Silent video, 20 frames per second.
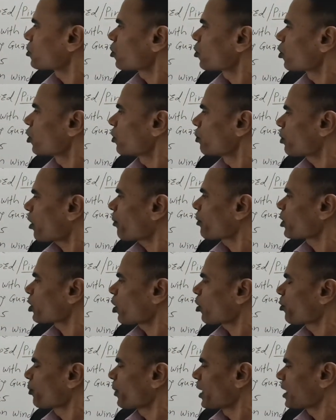so proper
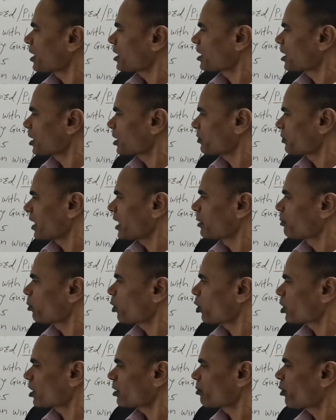documentation is very
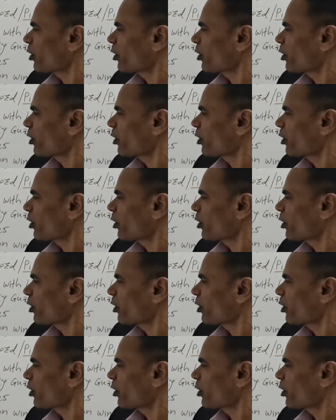important.